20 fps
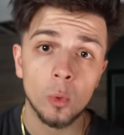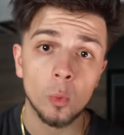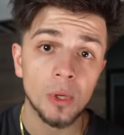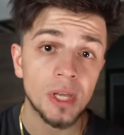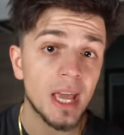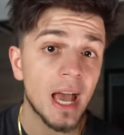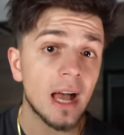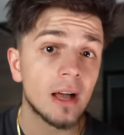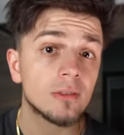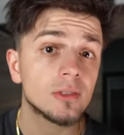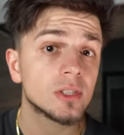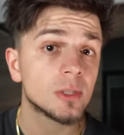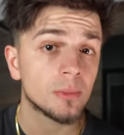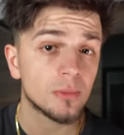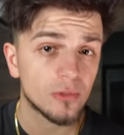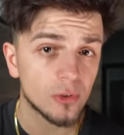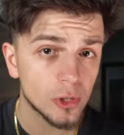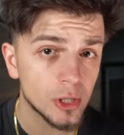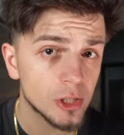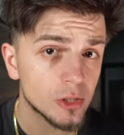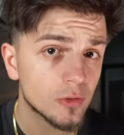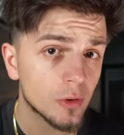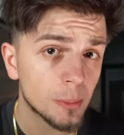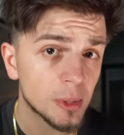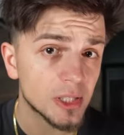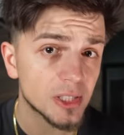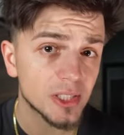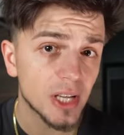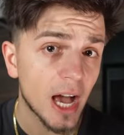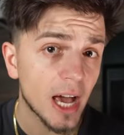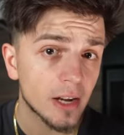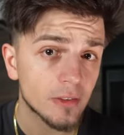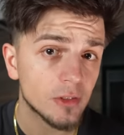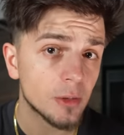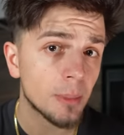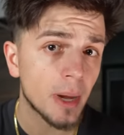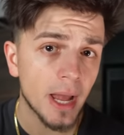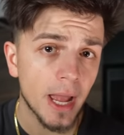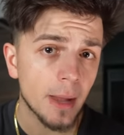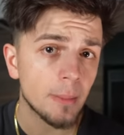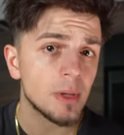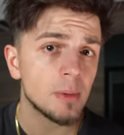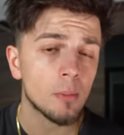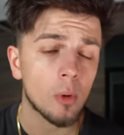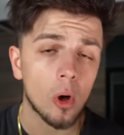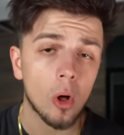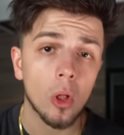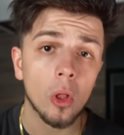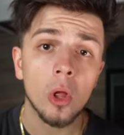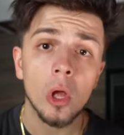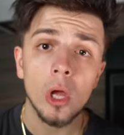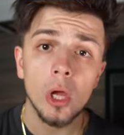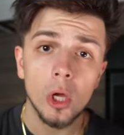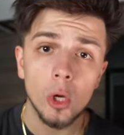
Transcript: We have some footage from inside of the Miami Mall,